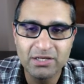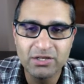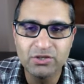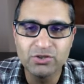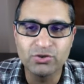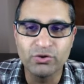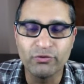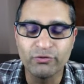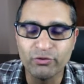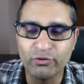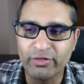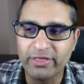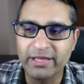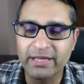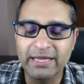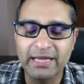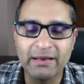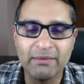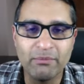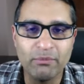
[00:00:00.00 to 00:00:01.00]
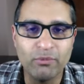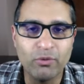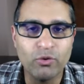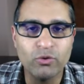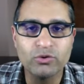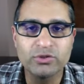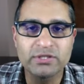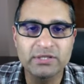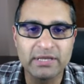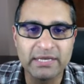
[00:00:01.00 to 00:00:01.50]
So if you think at
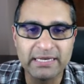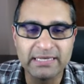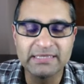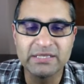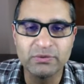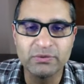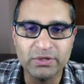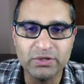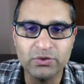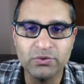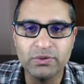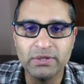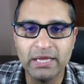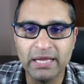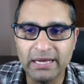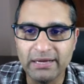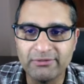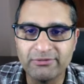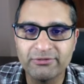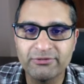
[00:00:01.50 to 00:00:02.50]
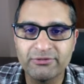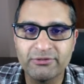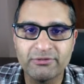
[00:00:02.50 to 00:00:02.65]
most things that we do in life